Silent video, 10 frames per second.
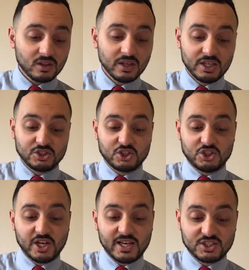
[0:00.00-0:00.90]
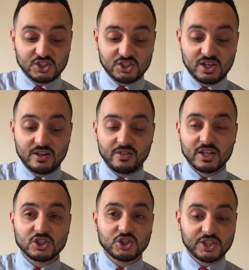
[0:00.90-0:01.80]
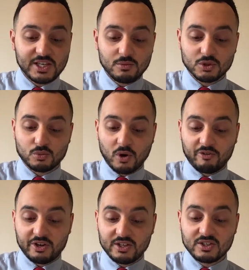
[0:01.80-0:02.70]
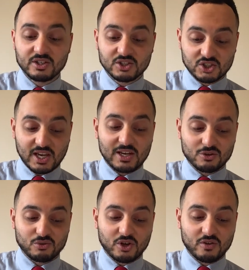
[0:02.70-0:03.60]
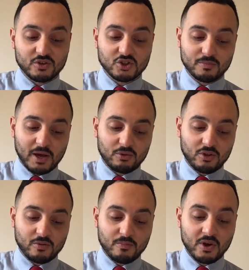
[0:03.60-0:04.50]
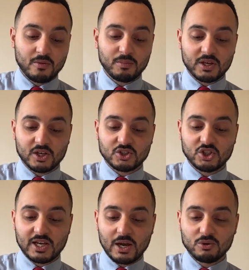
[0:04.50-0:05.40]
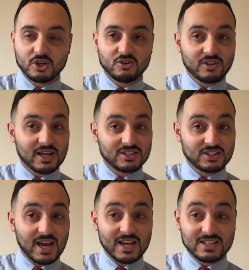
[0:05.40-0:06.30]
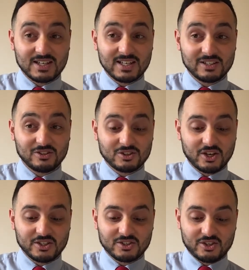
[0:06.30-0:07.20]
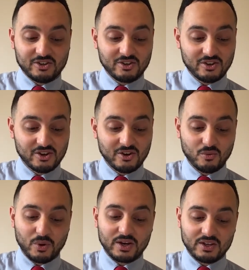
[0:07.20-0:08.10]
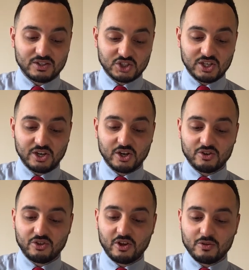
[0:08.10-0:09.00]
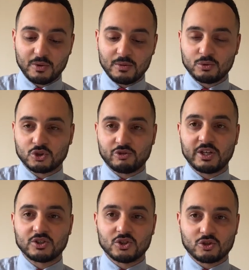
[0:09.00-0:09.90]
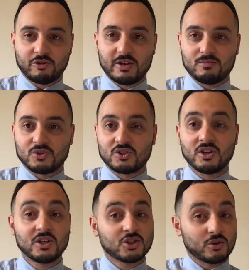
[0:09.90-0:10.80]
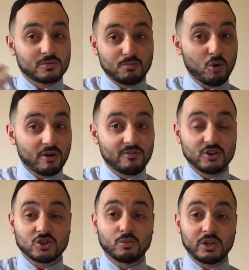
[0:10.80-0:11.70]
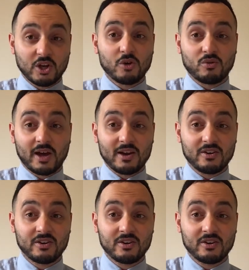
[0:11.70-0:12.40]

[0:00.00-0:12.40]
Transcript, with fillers: It suggests that she was worried, scared, or nervous about them because she held her dad's hand a little tighter when she heard the other people's shrieks and screams. So there's more evidence that we know that.